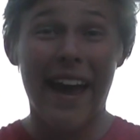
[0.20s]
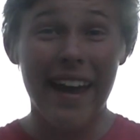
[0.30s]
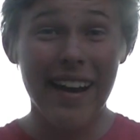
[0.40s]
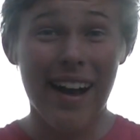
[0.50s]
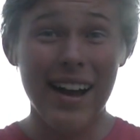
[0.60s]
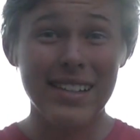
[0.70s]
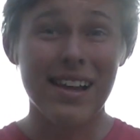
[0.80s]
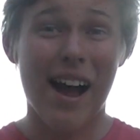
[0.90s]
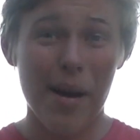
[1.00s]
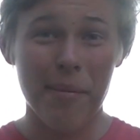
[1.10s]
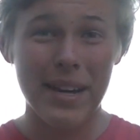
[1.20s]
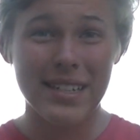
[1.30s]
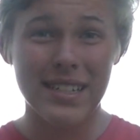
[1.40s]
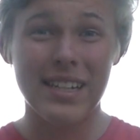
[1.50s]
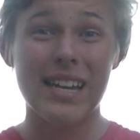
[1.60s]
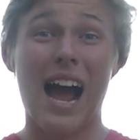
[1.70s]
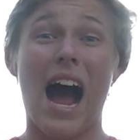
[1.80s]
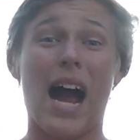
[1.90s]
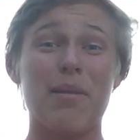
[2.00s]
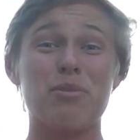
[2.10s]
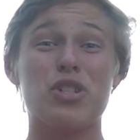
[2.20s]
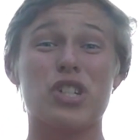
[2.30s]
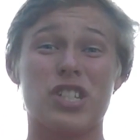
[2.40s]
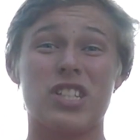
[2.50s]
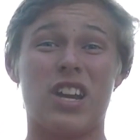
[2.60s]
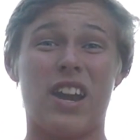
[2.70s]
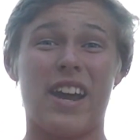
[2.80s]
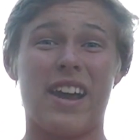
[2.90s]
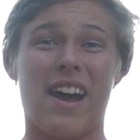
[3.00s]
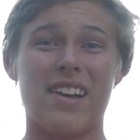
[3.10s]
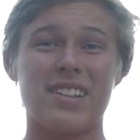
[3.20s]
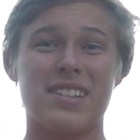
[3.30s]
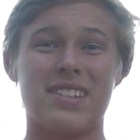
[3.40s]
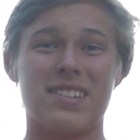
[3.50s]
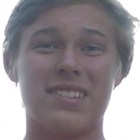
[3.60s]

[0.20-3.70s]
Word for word: Hey guys, I'm Mason and I'm your Sunday guest.